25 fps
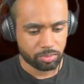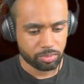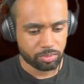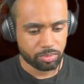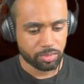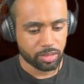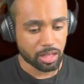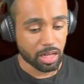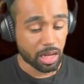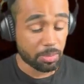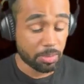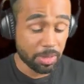
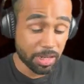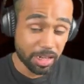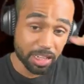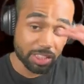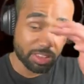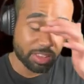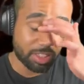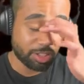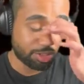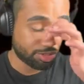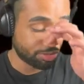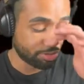I mean, at
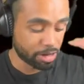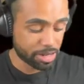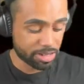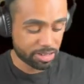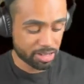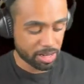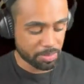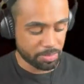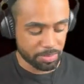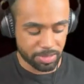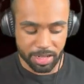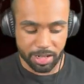this rate,
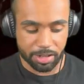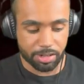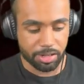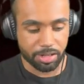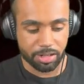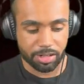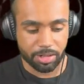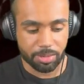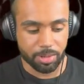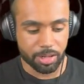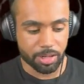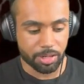I'm dead
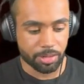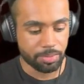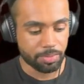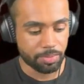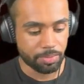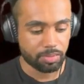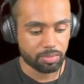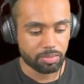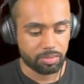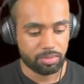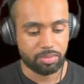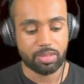anyway.
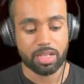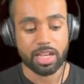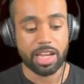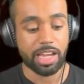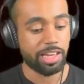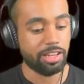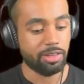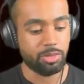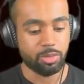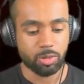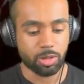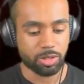
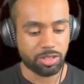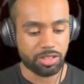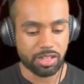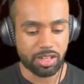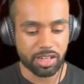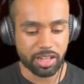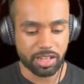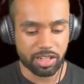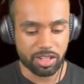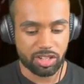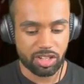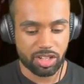And what did
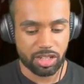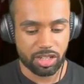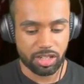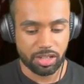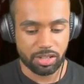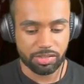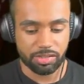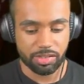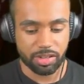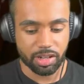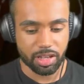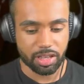I
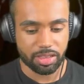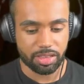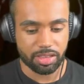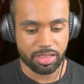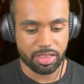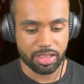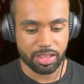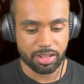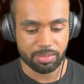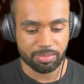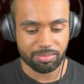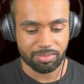achieve other
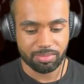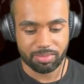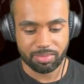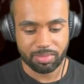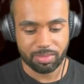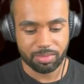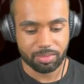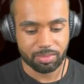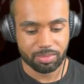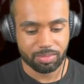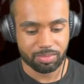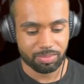than
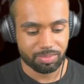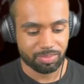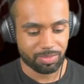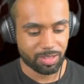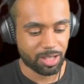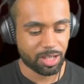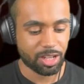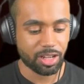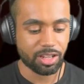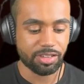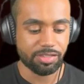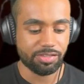
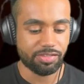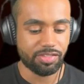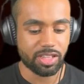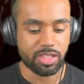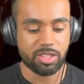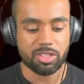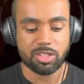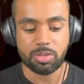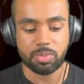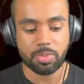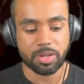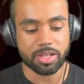
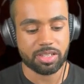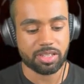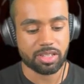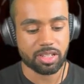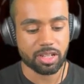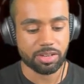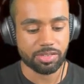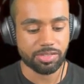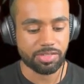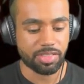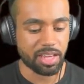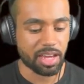convince
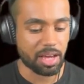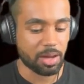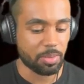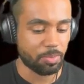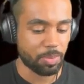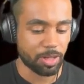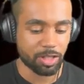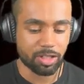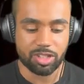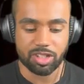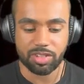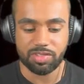myself that a
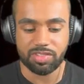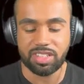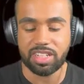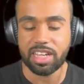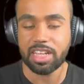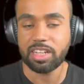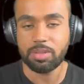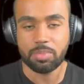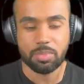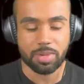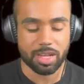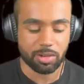bunch of
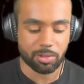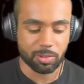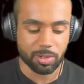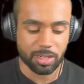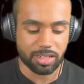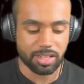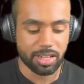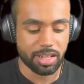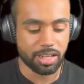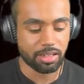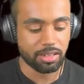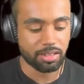dead men were
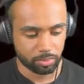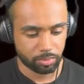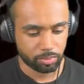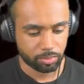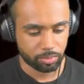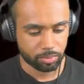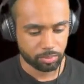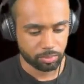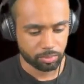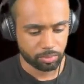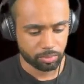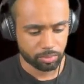dead.
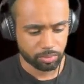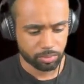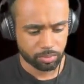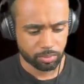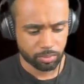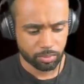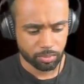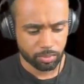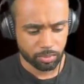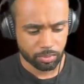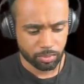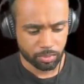
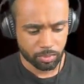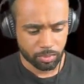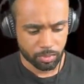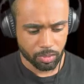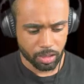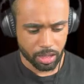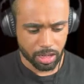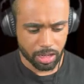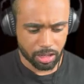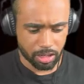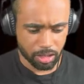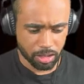
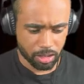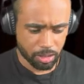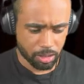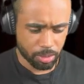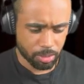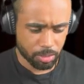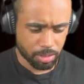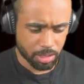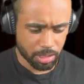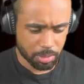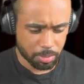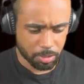Hello,
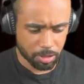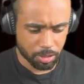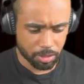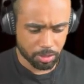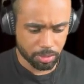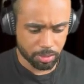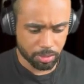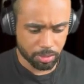come on.